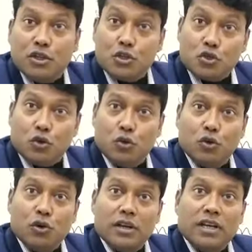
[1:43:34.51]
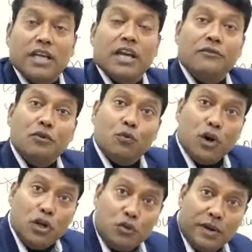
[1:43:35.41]
So if you
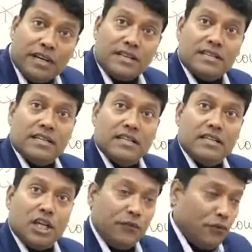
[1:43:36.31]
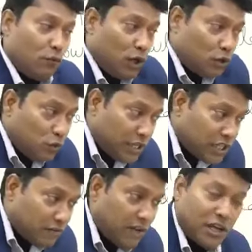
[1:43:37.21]
want to get result, if you want to
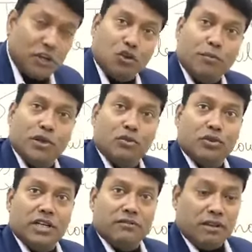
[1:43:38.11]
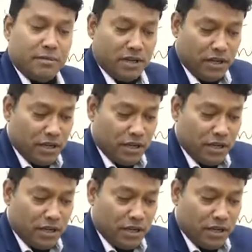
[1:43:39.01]
achieve higher economic growth and development,